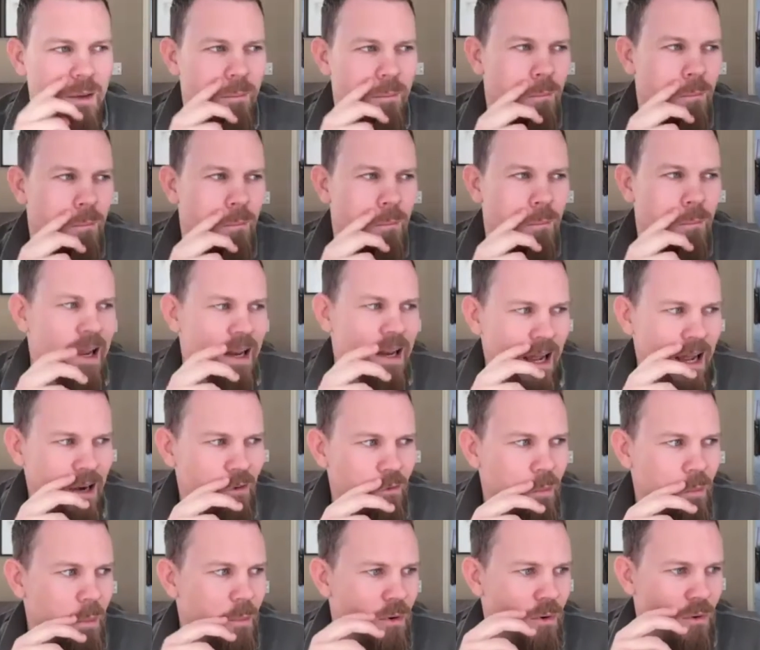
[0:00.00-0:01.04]
Mine, I don't
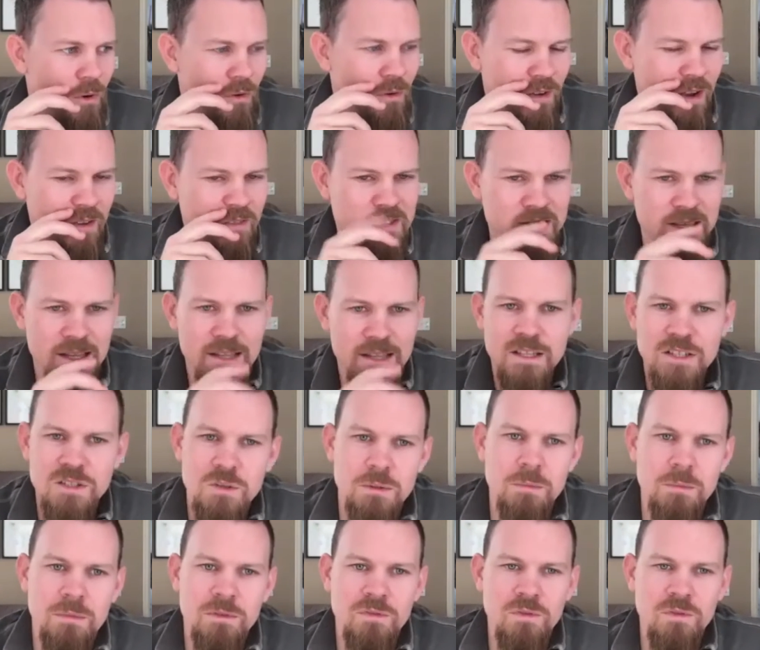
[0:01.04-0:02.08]
remember if I've said this
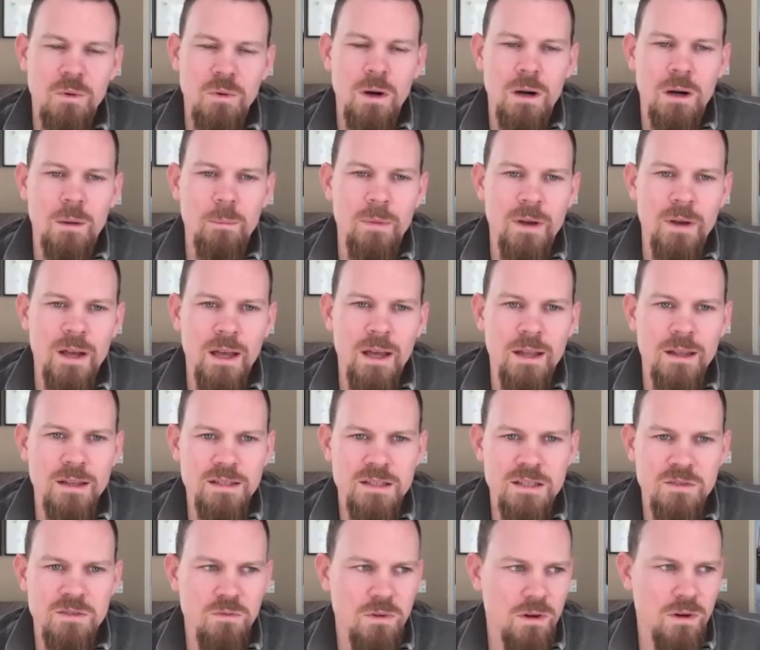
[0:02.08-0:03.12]
one before, but this
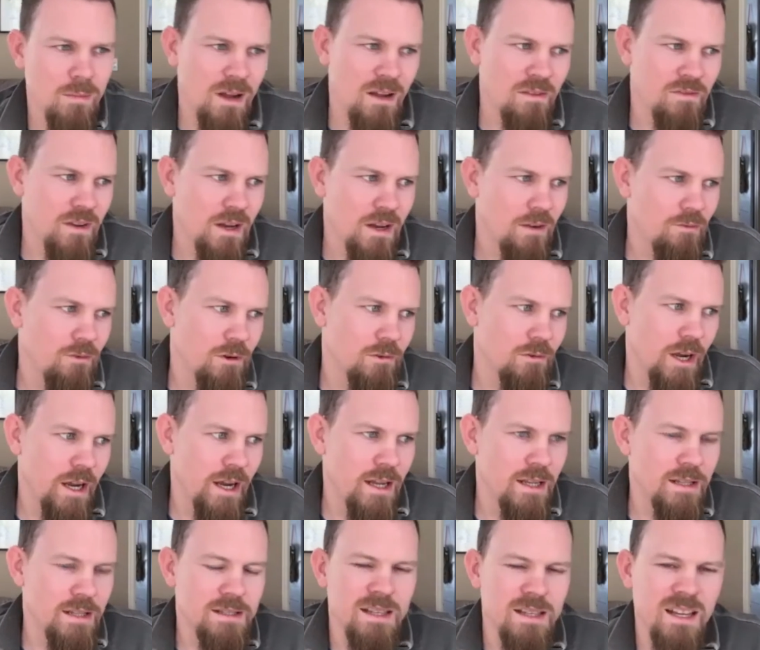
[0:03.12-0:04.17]
is one of my favorite
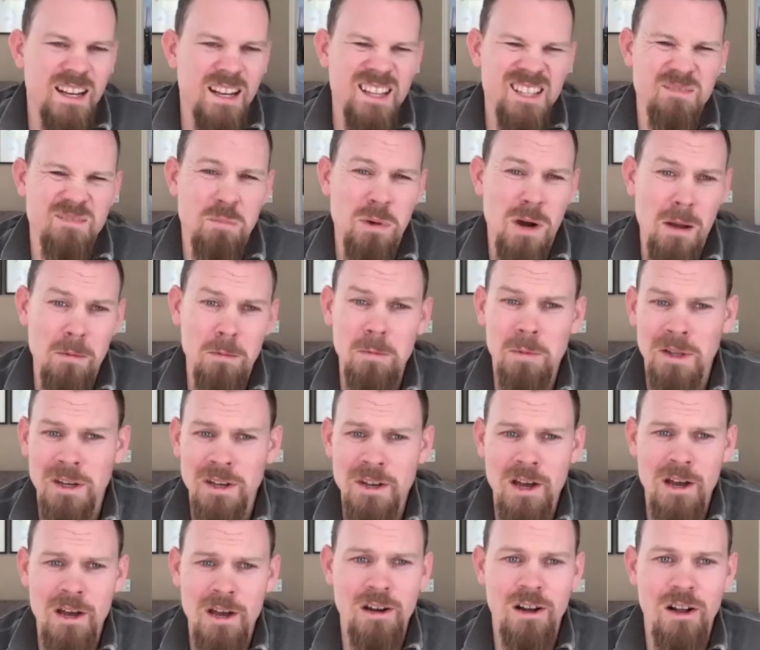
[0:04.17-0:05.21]
rants, and it's probably
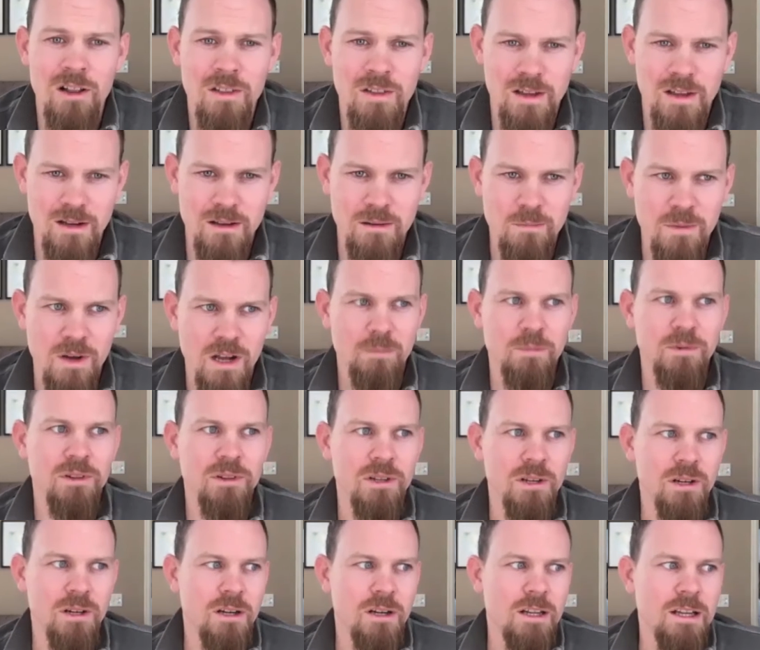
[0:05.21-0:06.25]
not all that
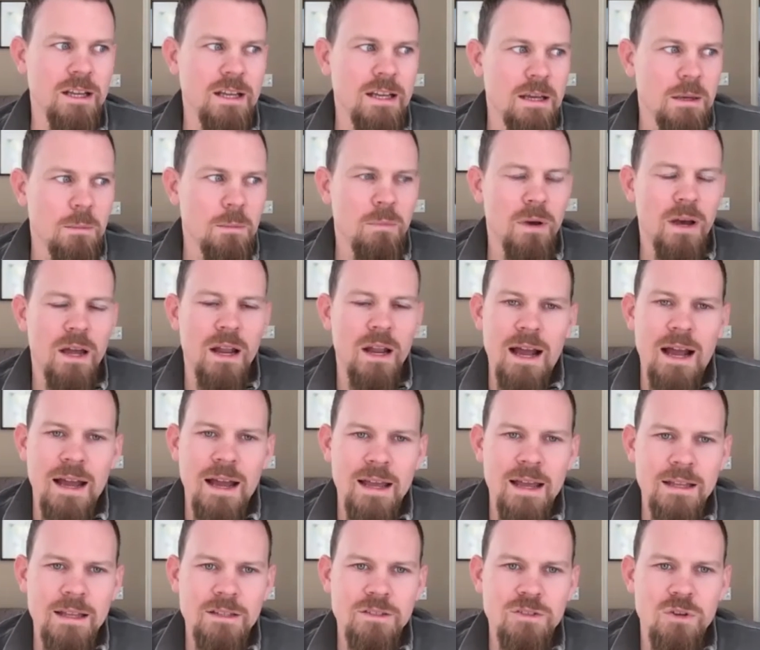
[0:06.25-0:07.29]
unpopular, but
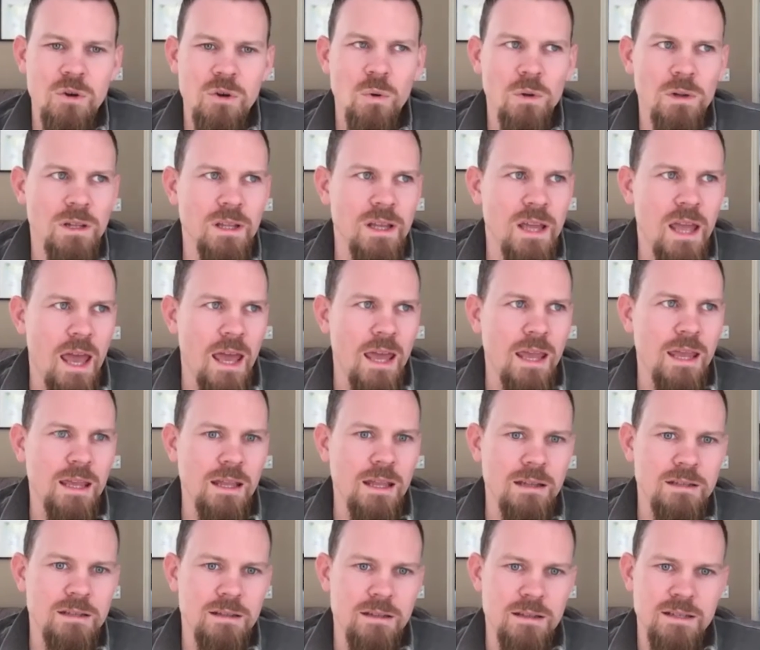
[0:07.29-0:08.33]
I totally
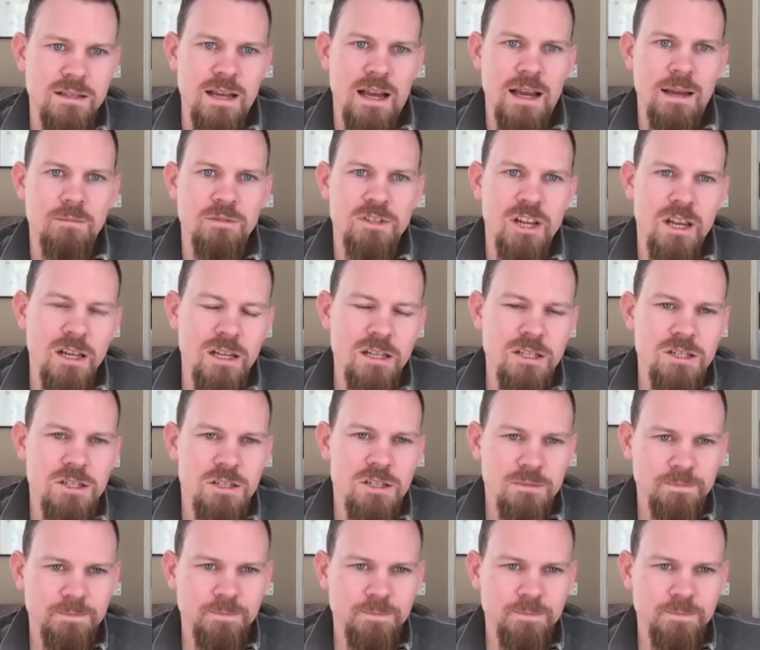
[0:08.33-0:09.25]
hate the time change.